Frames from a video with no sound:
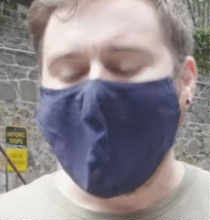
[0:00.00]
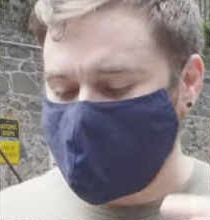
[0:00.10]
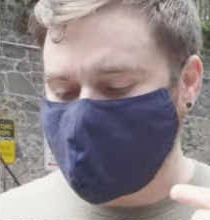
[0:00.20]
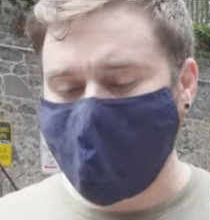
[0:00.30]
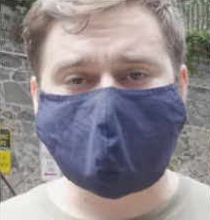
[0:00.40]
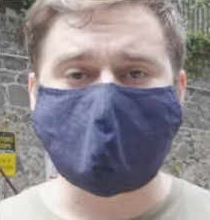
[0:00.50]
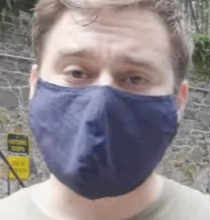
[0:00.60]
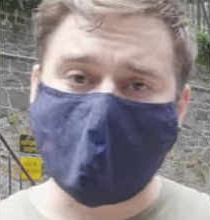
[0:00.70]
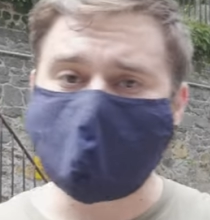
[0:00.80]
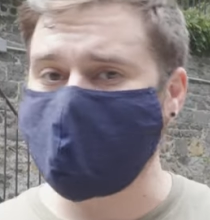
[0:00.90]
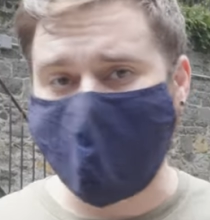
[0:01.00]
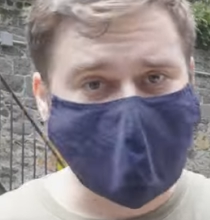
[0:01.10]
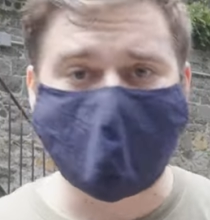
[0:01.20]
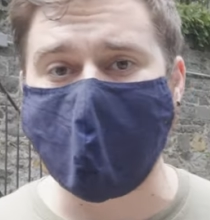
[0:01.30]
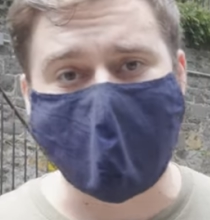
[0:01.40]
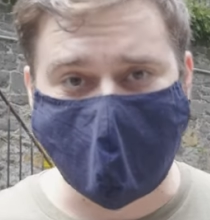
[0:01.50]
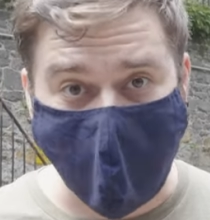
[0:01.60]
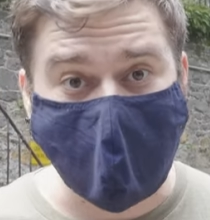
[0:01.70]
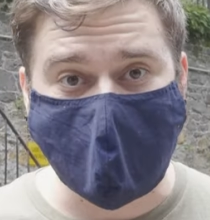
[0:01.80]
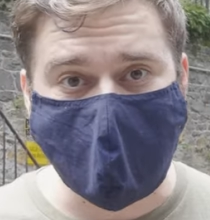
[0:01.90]
It's supposed to first take the photo
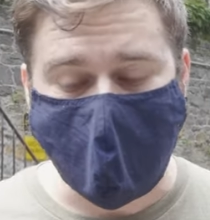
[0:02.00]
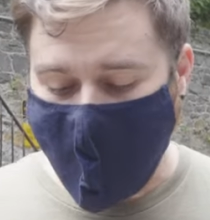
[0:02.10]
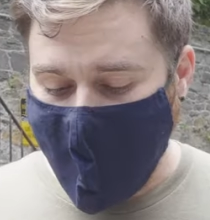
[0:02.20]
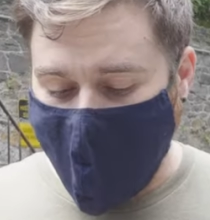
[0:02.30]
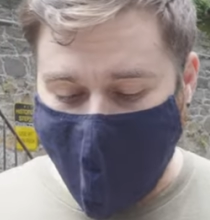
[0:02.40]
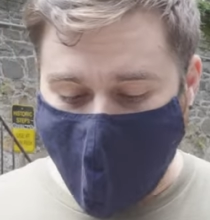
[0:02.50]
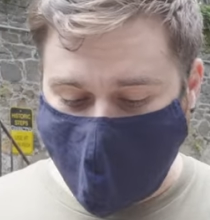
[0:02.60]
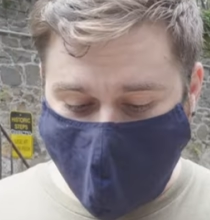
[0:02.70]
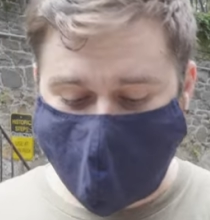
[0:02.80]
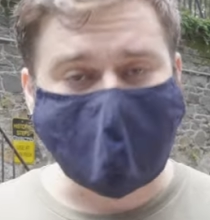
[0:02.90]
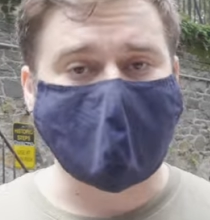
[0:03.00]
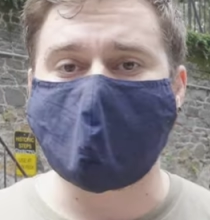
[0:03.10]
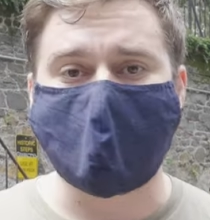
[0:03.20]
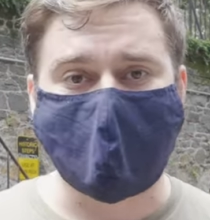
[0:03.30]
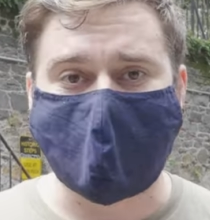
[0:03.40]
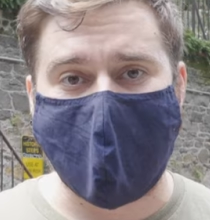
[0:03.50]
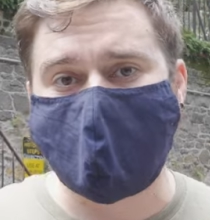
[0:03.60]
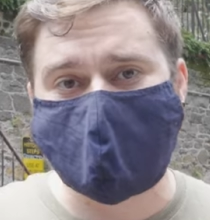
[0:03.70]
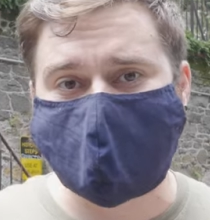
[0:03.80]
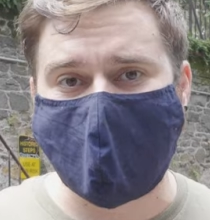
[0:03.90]
for you um, using your, your
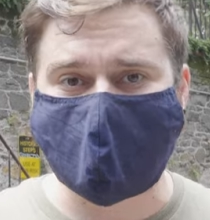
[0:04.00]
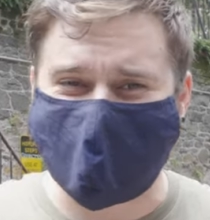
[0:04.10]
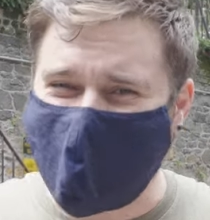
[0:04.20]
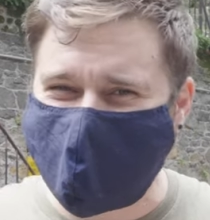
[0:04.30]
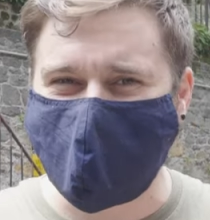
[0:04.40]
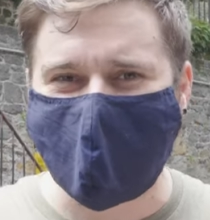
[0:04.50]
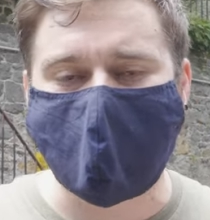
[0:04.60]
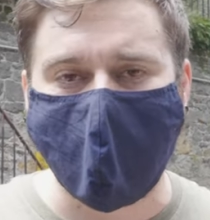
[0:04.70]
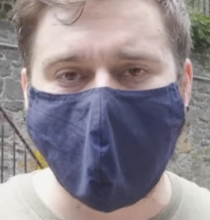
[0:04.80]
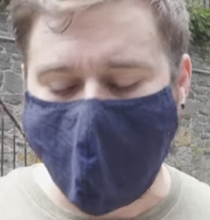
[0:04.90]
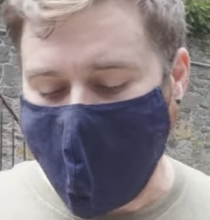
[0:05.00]
camera setting. That's pretty cool.